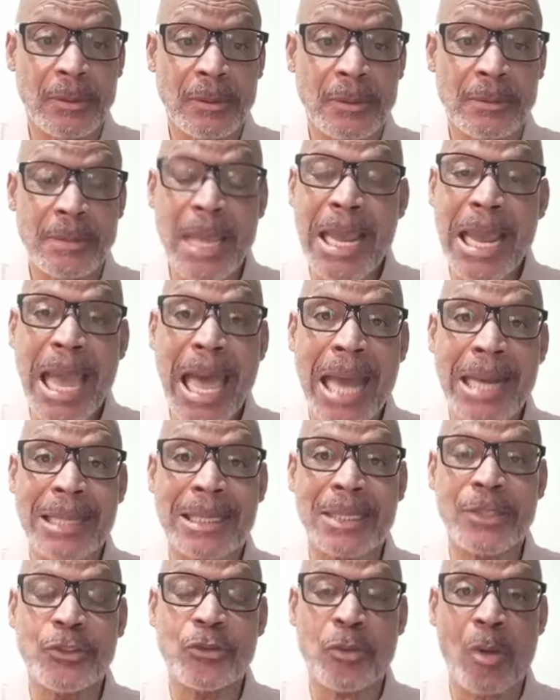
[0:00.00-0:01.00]
They out of
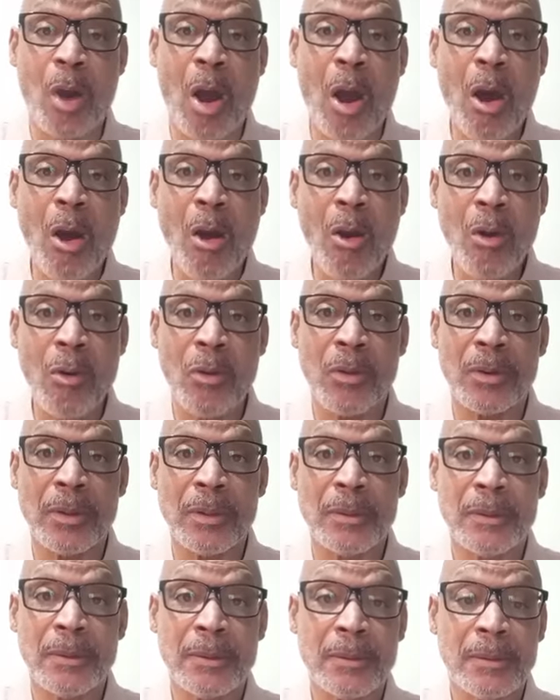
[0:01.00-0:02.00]
control.
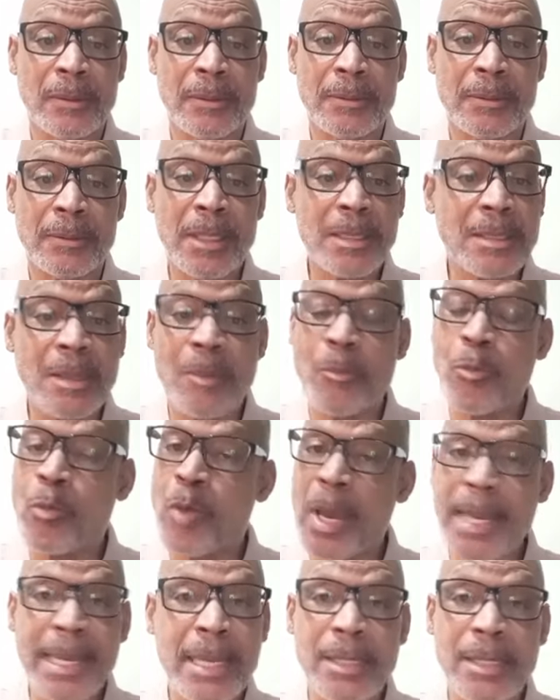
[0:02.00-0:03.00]
There's some
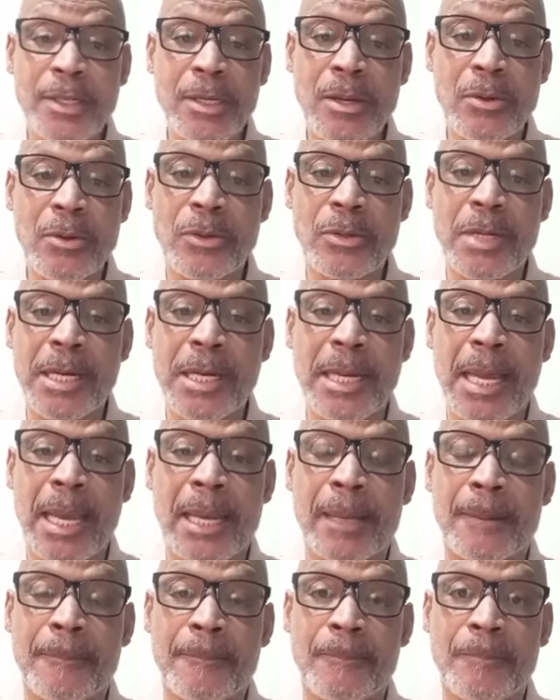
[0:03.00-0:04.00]
wicked children
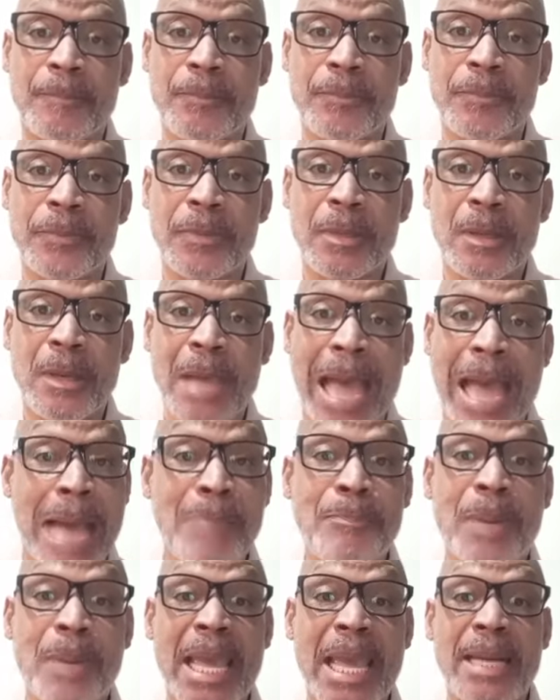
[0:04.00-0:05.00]
today.
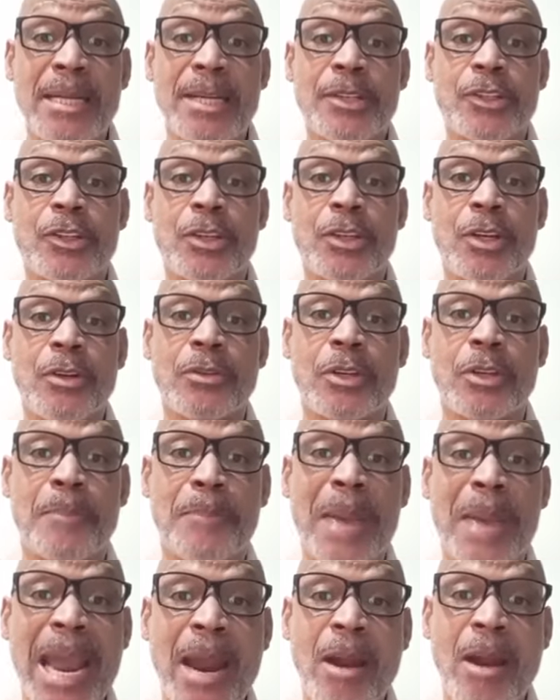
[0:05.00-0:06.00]
I blame the children, the
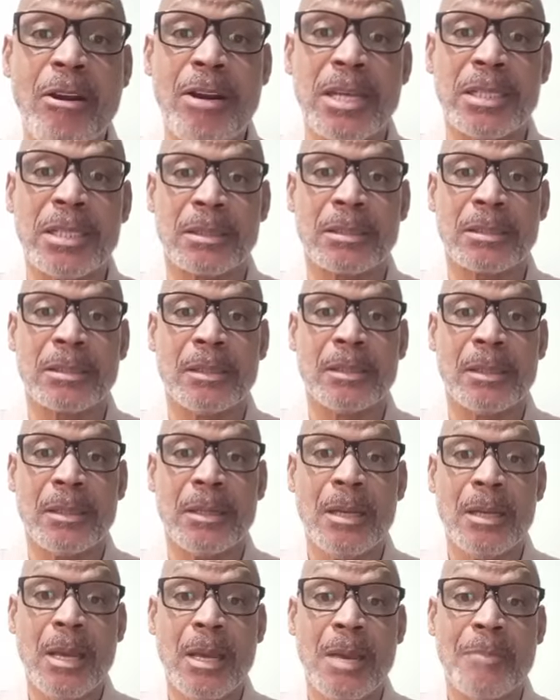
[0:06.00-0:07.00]
parents.
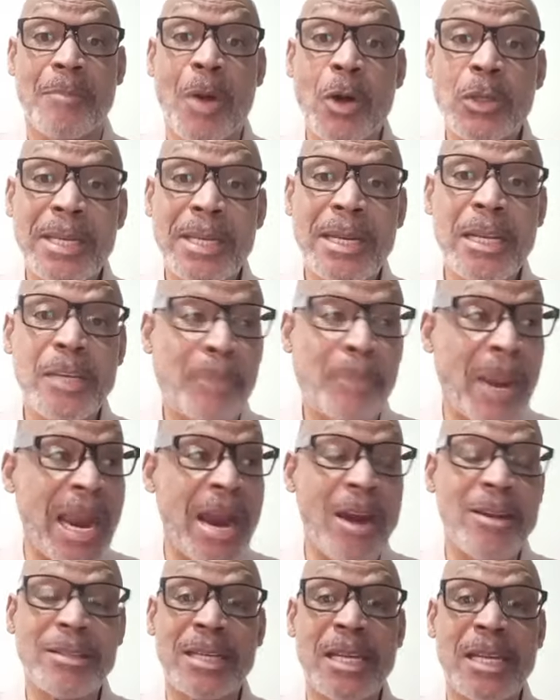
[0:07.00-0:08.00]
Most of these
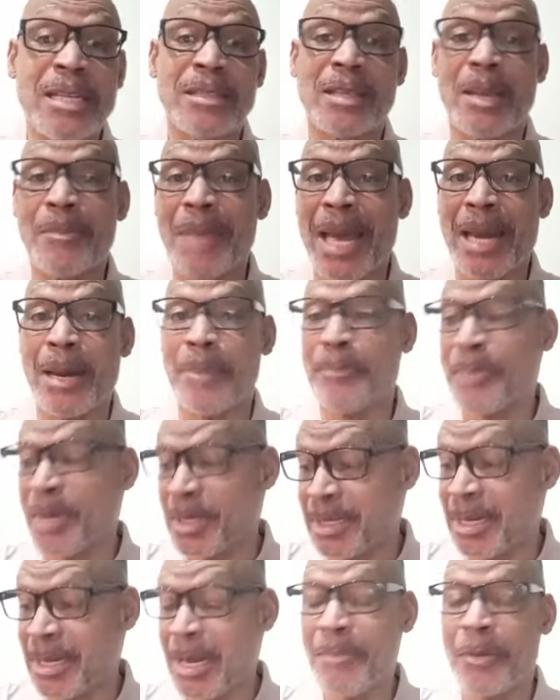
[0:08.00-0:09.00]
parents need somebody to
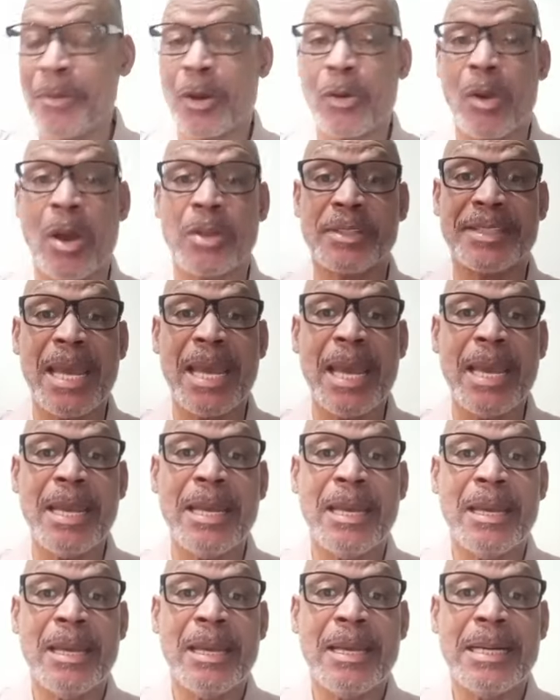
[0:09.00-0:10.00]
put them across their
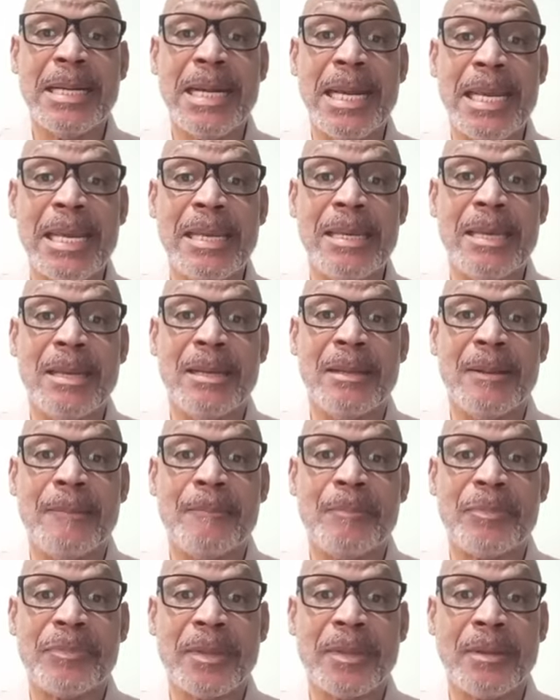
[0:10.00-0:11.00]
knee
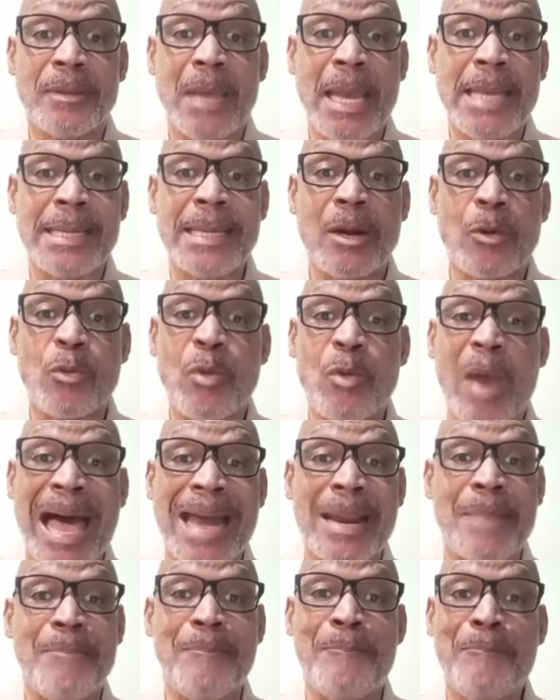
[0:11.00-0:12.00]
and get a
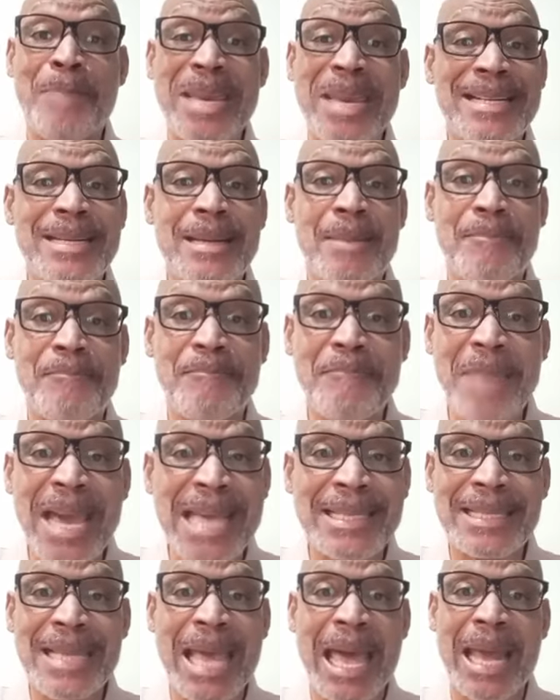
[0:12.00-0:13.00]
rod and beat the
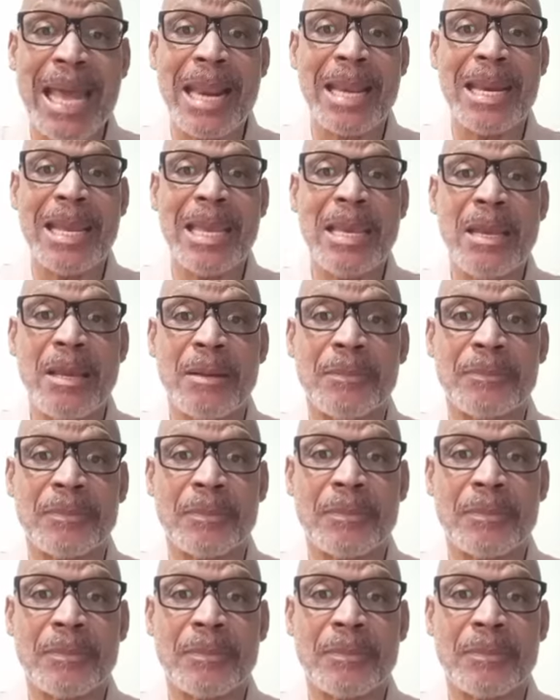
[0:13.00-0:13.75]
mess out of them.